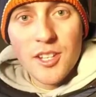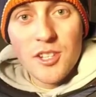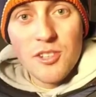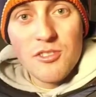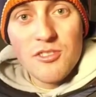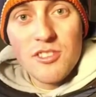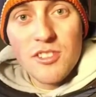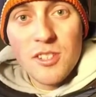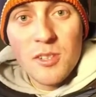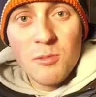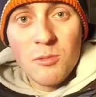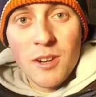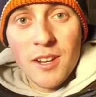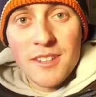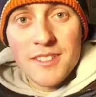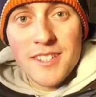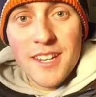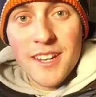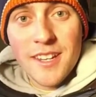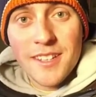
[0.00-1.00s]
Usually you want
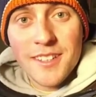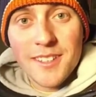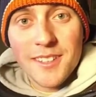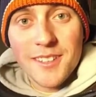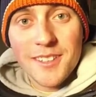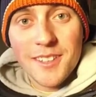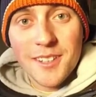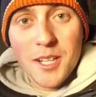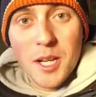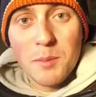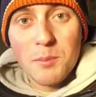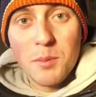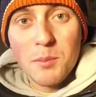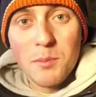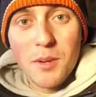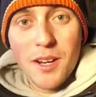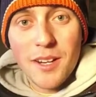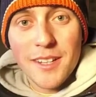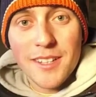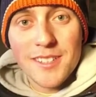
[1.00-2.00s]
to take a couple
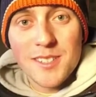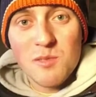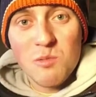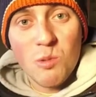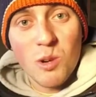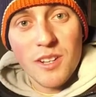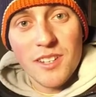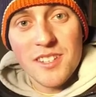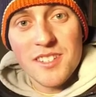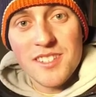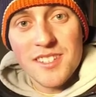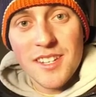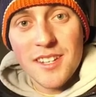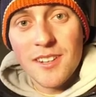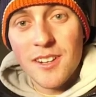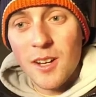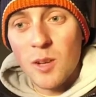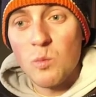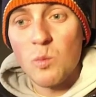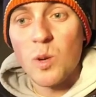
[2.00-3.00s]
buckets, one to sit
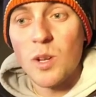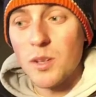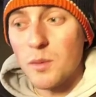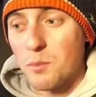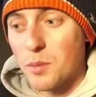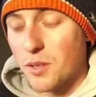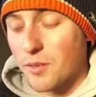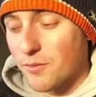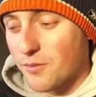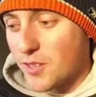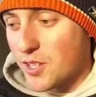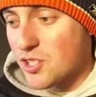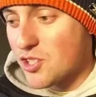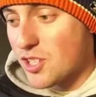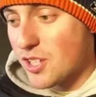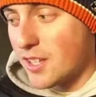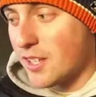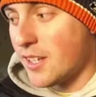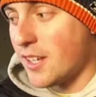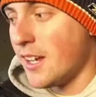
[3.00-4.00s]
on, one to put
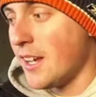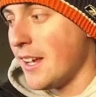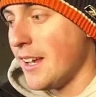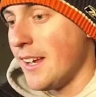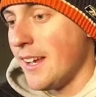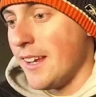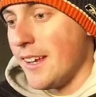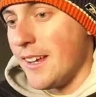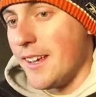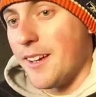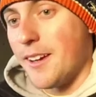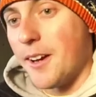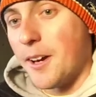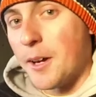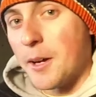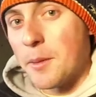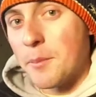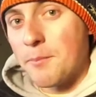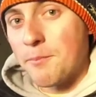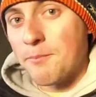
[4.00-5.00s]
fish in.
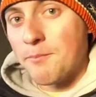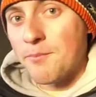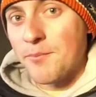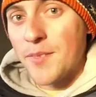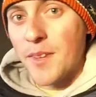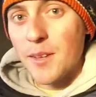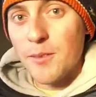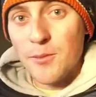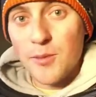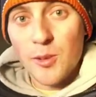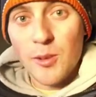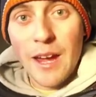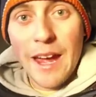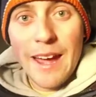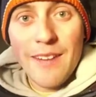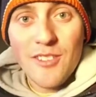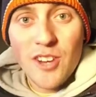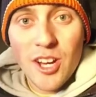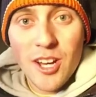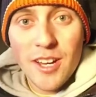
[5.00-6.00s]
Um, if you
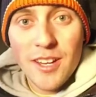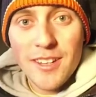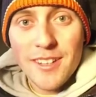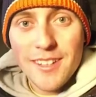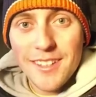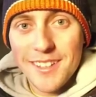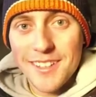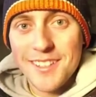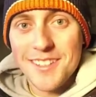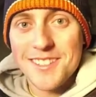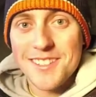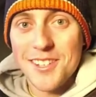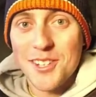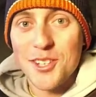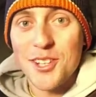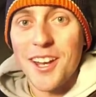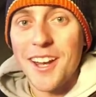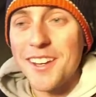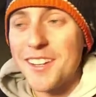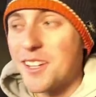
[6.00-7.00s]
have a hut, it is a
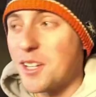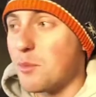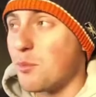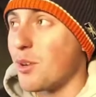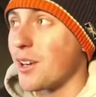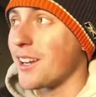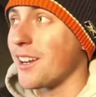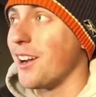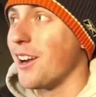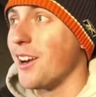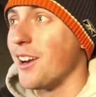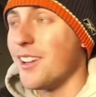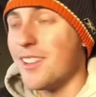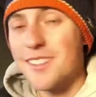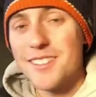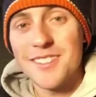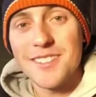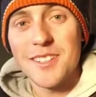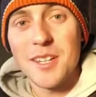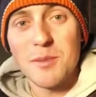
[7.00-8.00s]
good idea to bring a
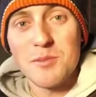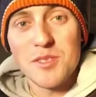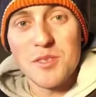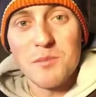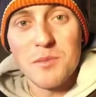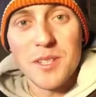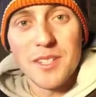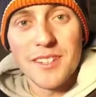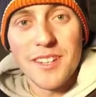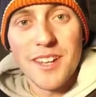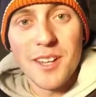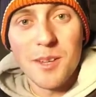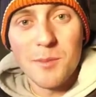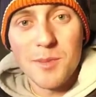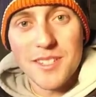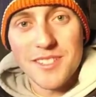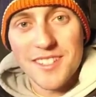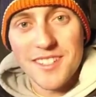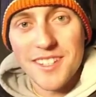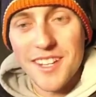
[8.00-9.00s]
hut. Helps you beat the
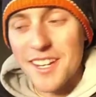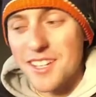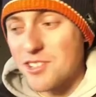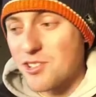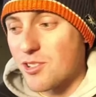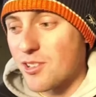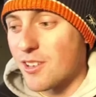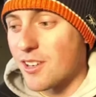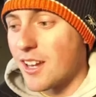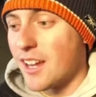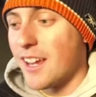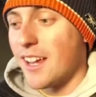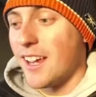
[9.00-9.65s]
elements of nature.